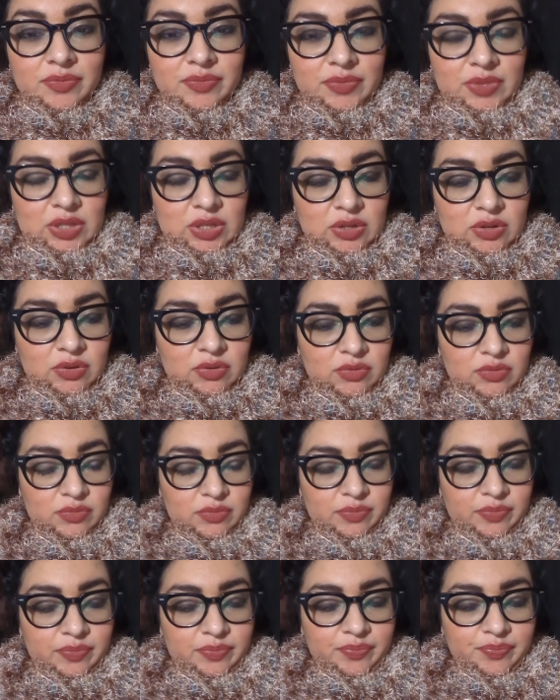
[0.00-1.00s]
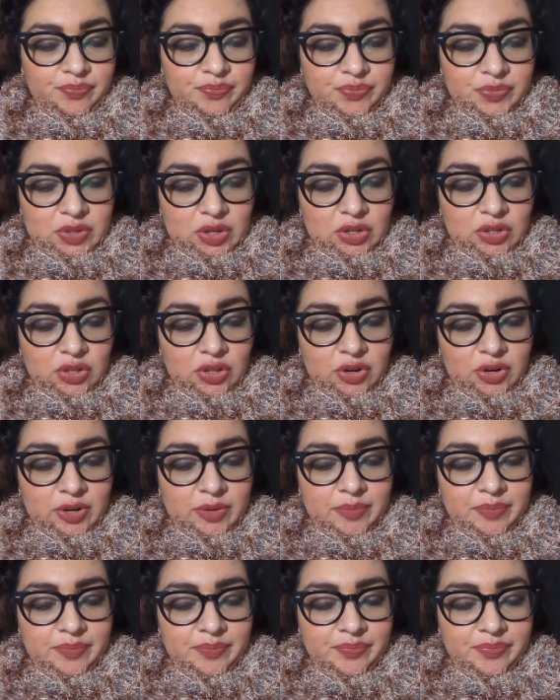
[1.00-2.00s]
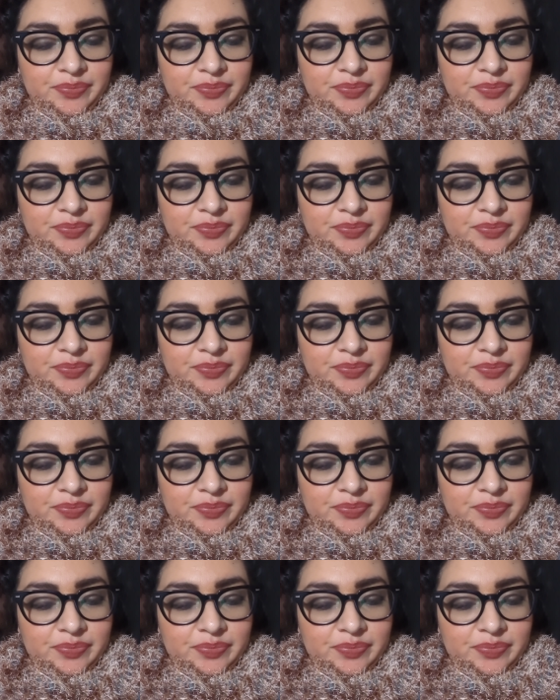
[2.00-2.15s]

you know, alarm